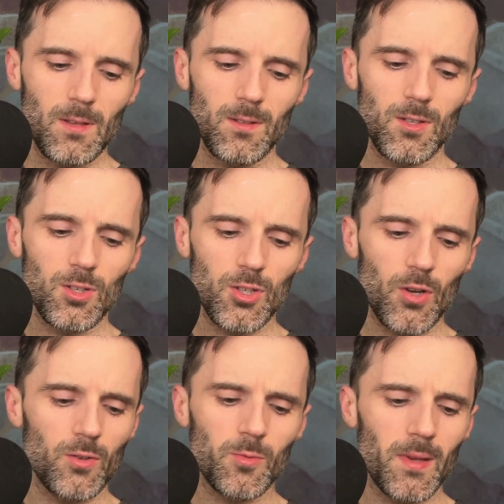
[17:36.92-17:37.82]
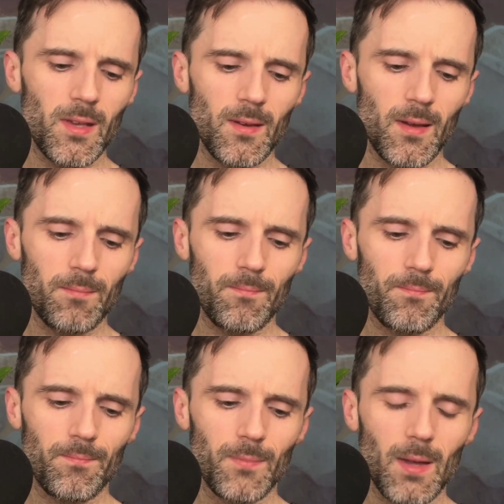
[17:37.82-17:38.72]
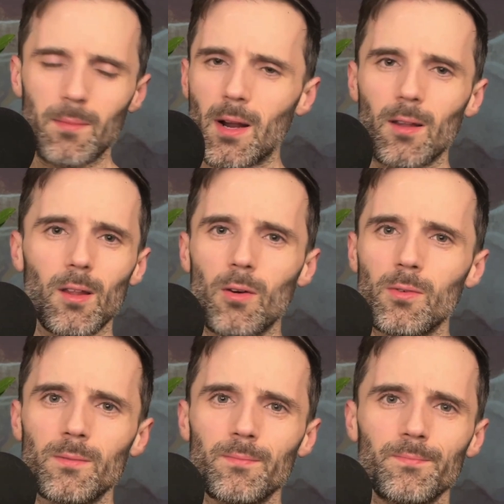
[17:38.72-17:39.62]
shows me I'm not alone.